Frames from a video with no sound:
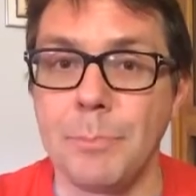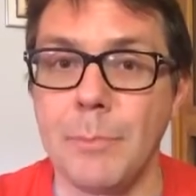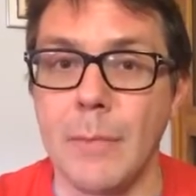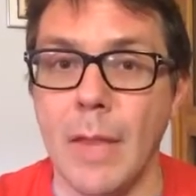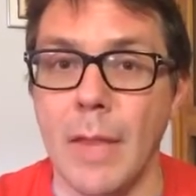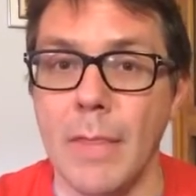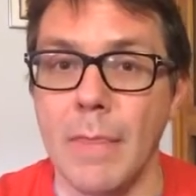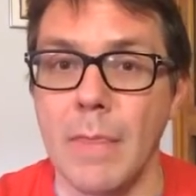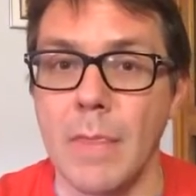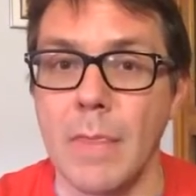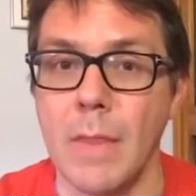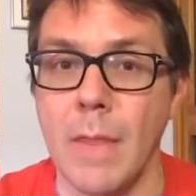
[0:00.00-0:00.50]

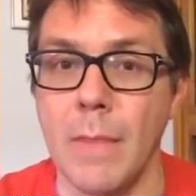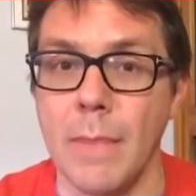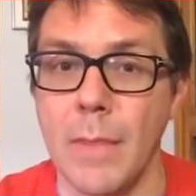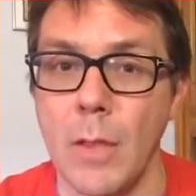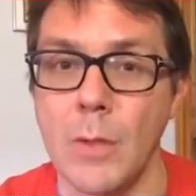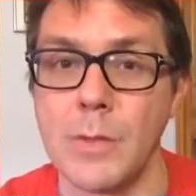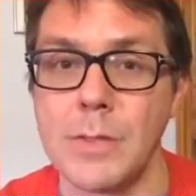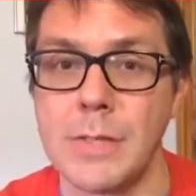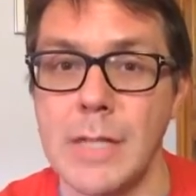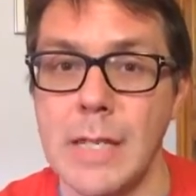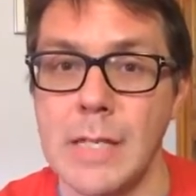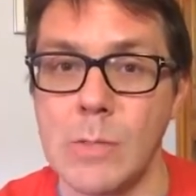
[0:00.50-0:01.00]
And in
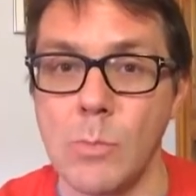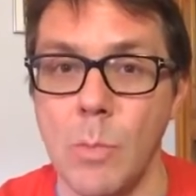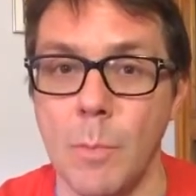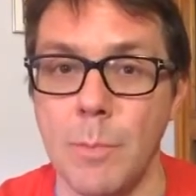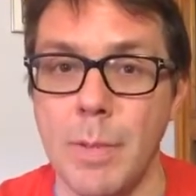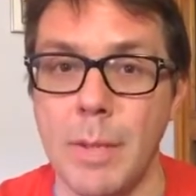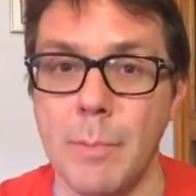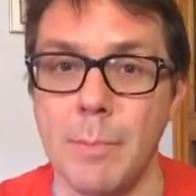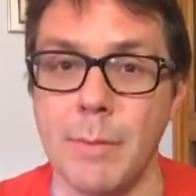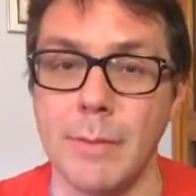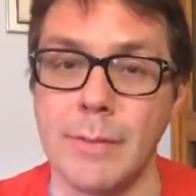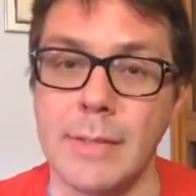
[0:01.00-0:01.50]
those days, what
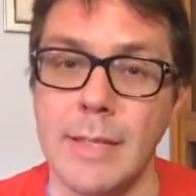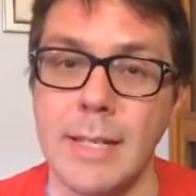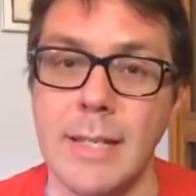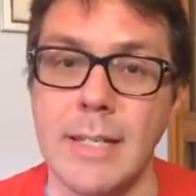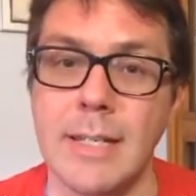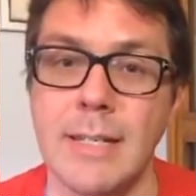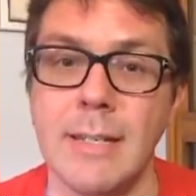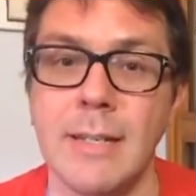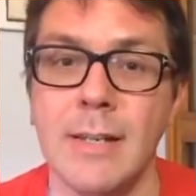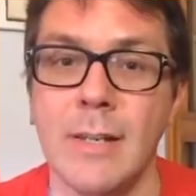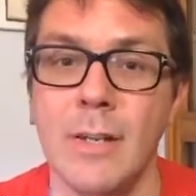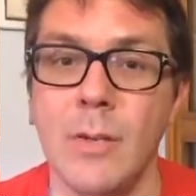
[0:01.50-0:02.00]
people
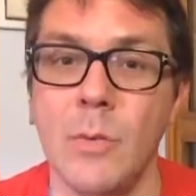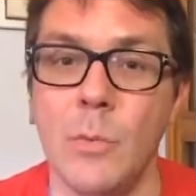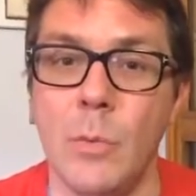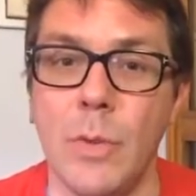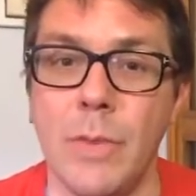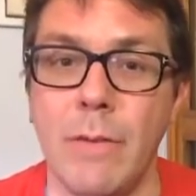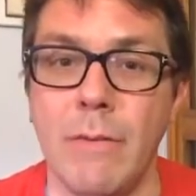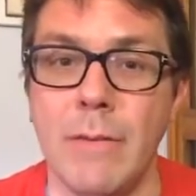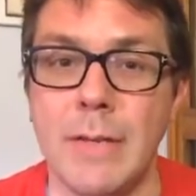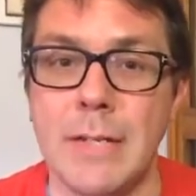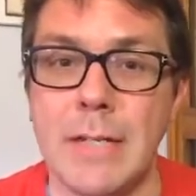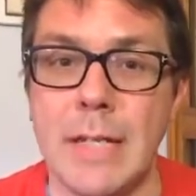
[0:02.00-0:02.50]
did with
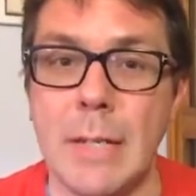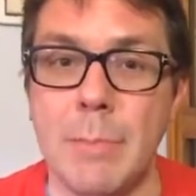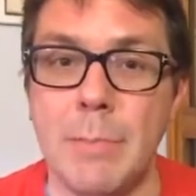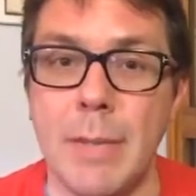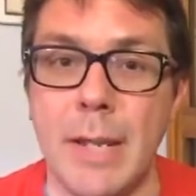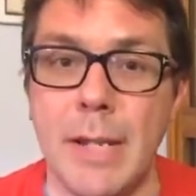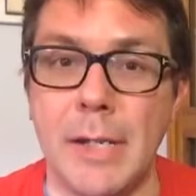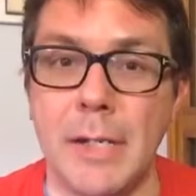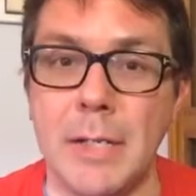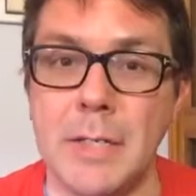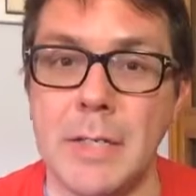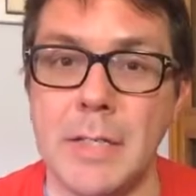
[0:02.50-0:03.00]
their internet
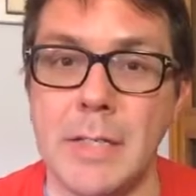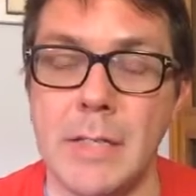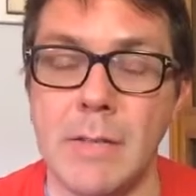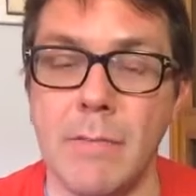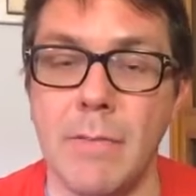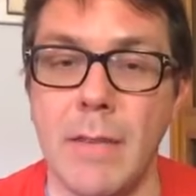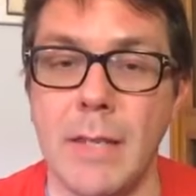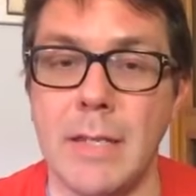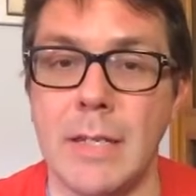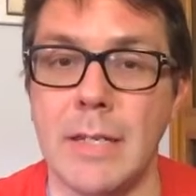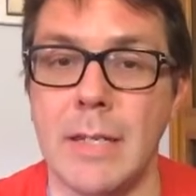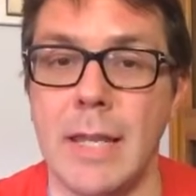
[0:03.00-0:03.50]
pages is if
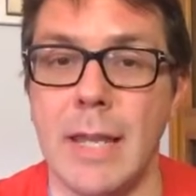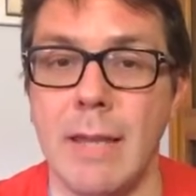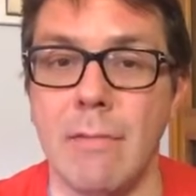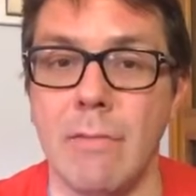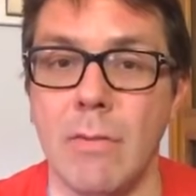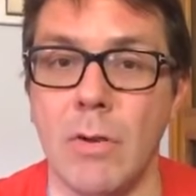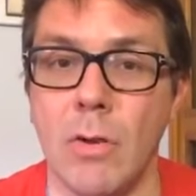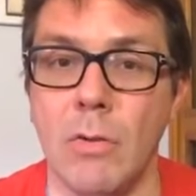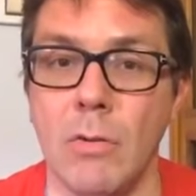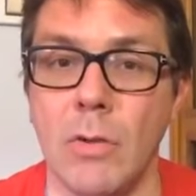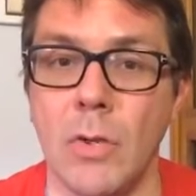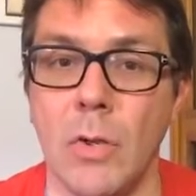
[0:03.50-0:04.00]
they didn't have
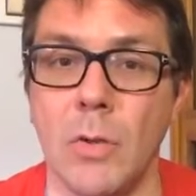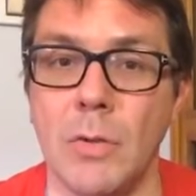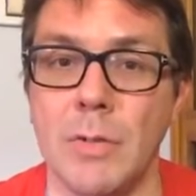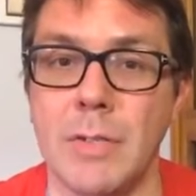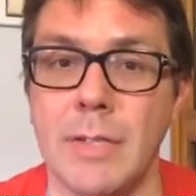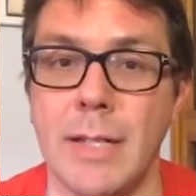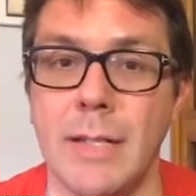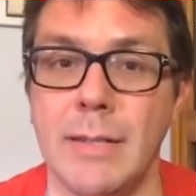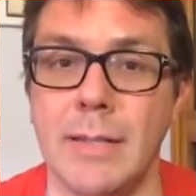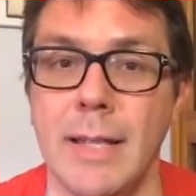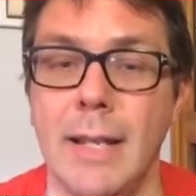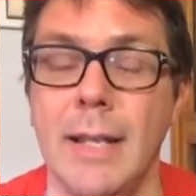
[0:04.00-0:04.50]
their own
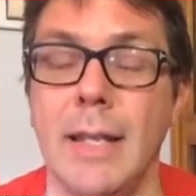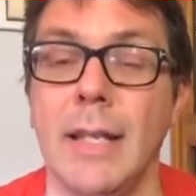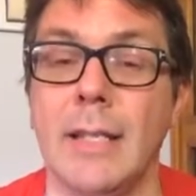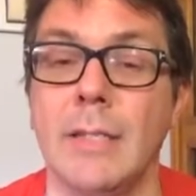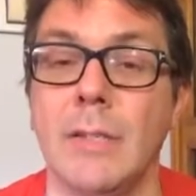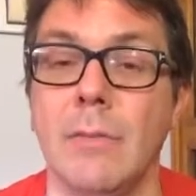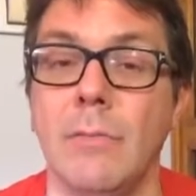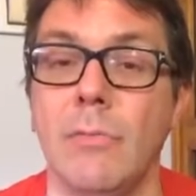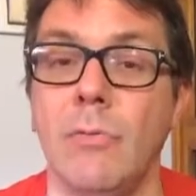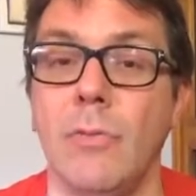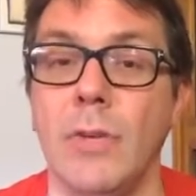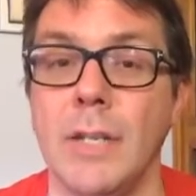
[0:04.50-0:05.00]
content, they linked
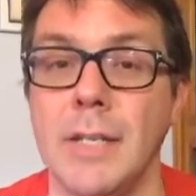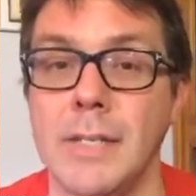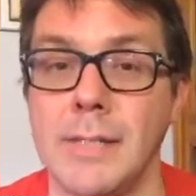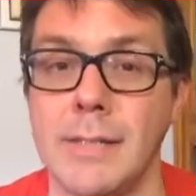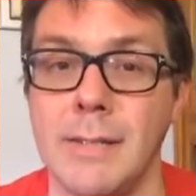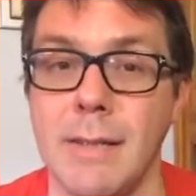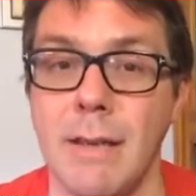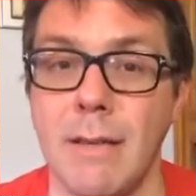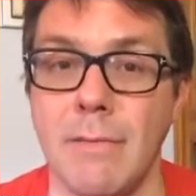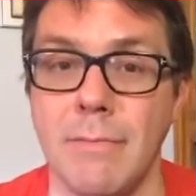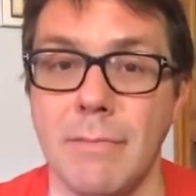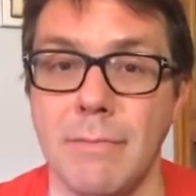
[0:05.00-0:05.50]
to free
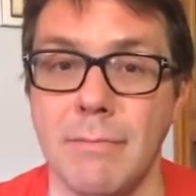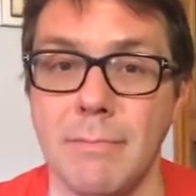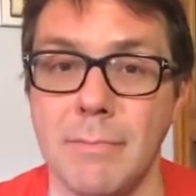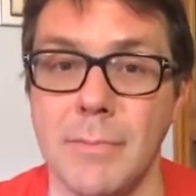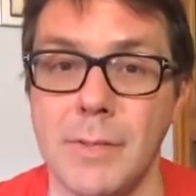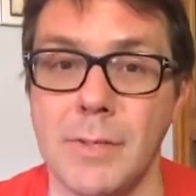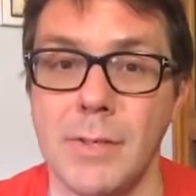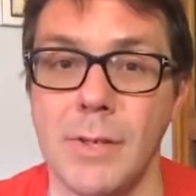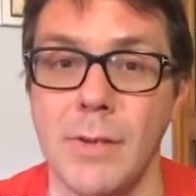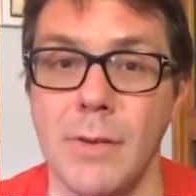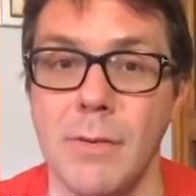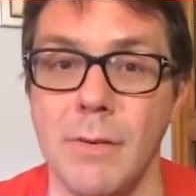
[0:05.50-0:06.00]
stuff.
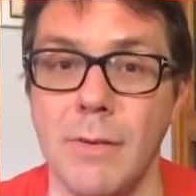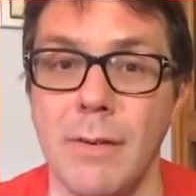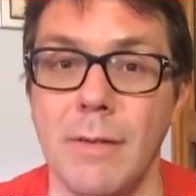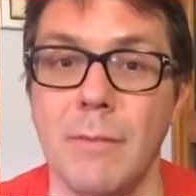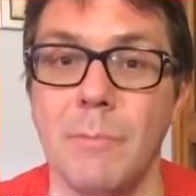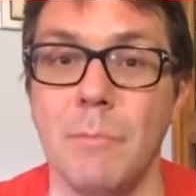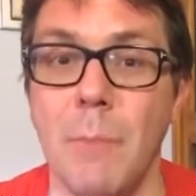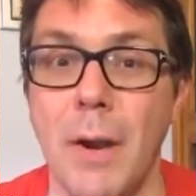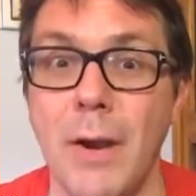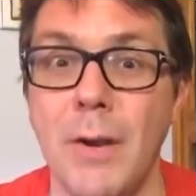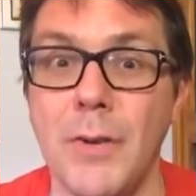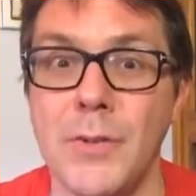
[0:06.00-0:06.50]
So
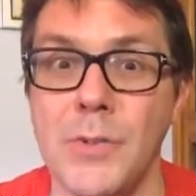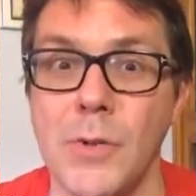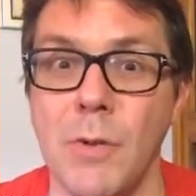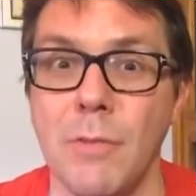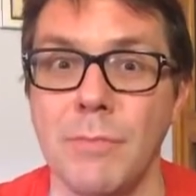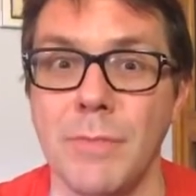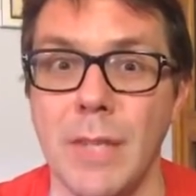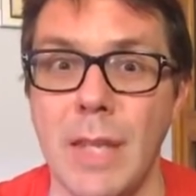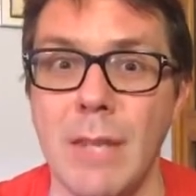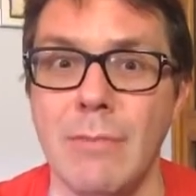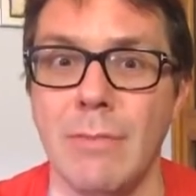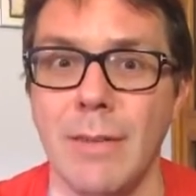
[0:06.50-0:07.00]

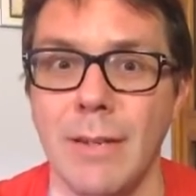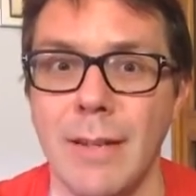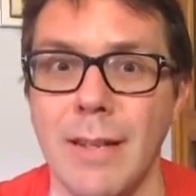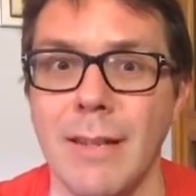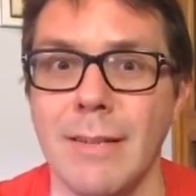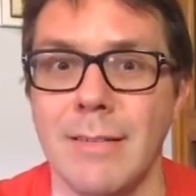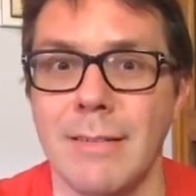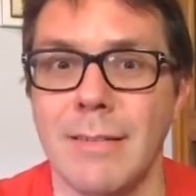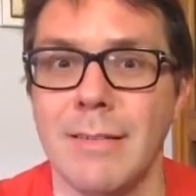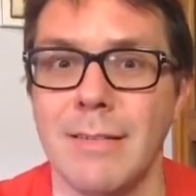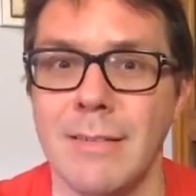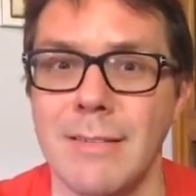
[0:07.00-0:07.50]
Microsoft even
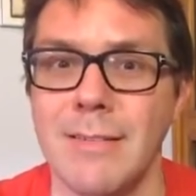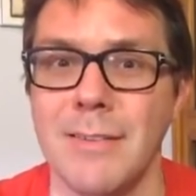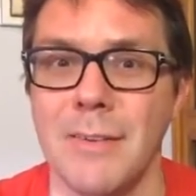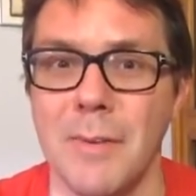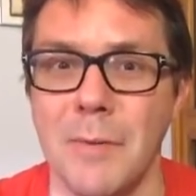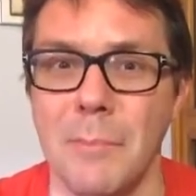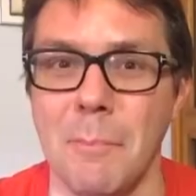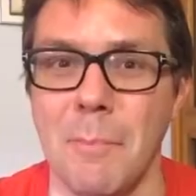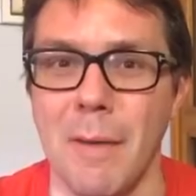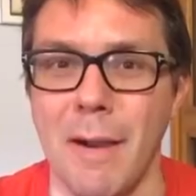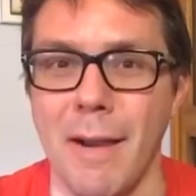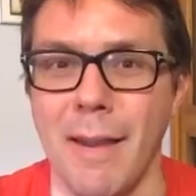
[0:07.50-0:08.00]
linked to
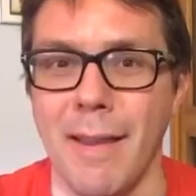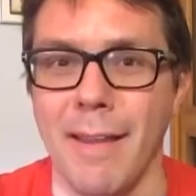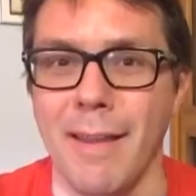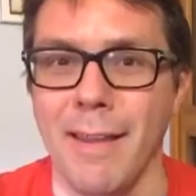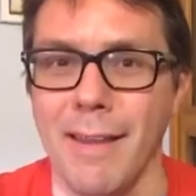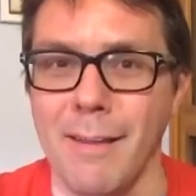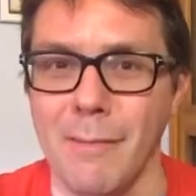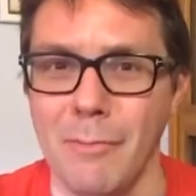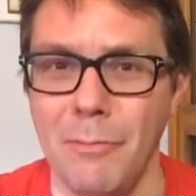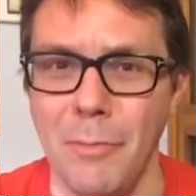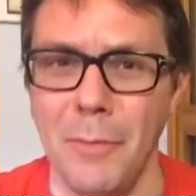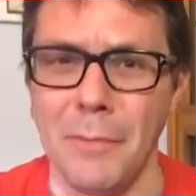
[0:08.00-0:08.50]
my
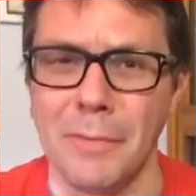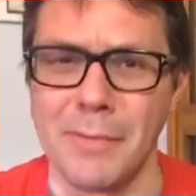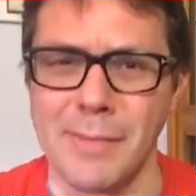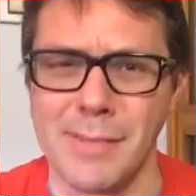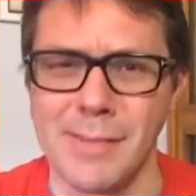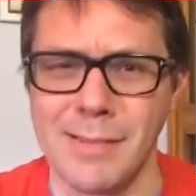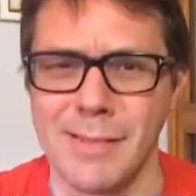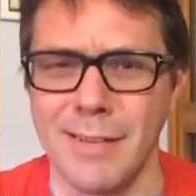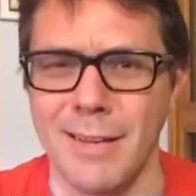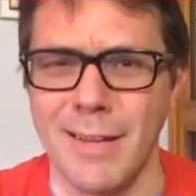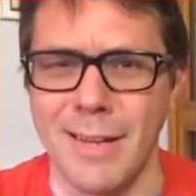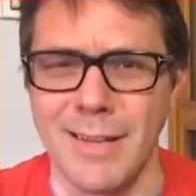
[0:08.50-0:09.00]
fonts
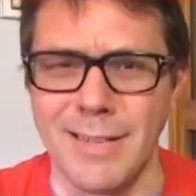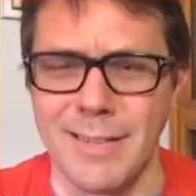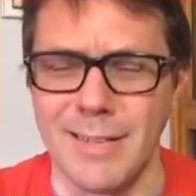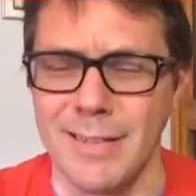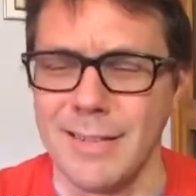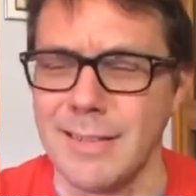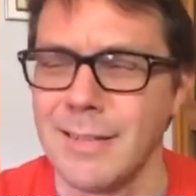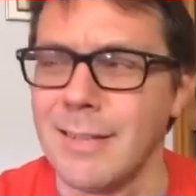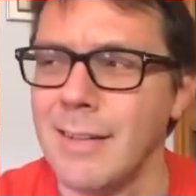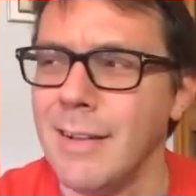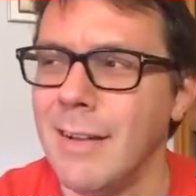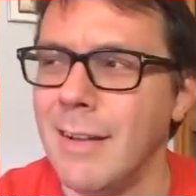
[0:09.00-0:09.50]
that I
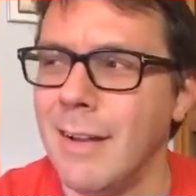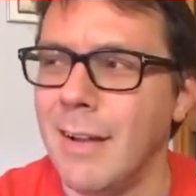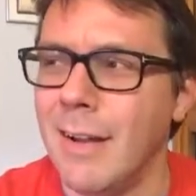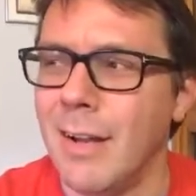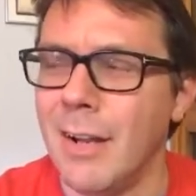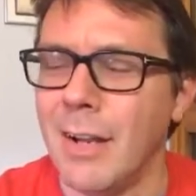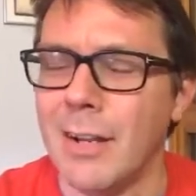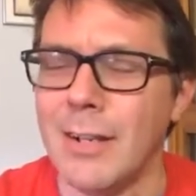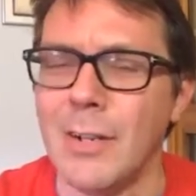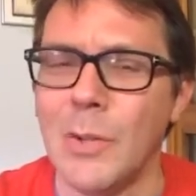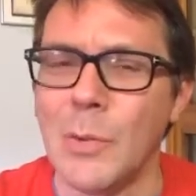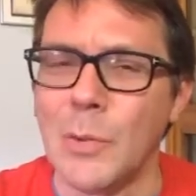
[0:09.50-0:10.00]
did
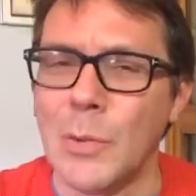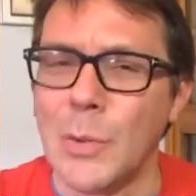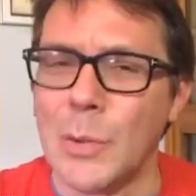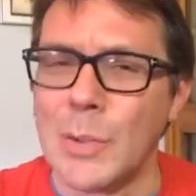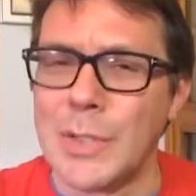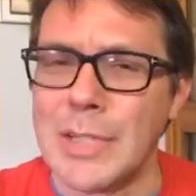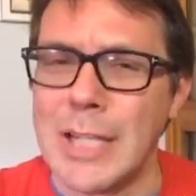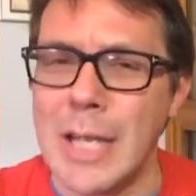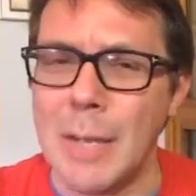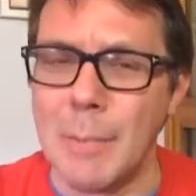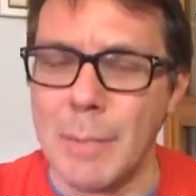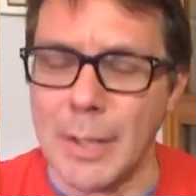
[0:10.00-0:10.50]
a long, long
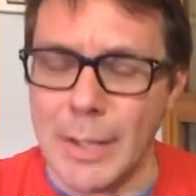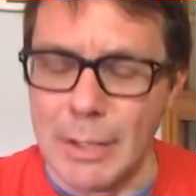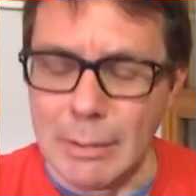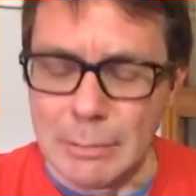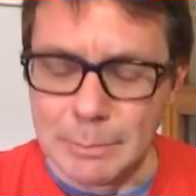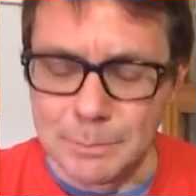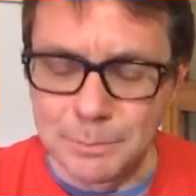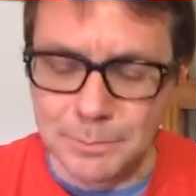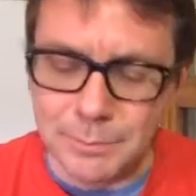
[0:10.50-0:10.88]
time ago.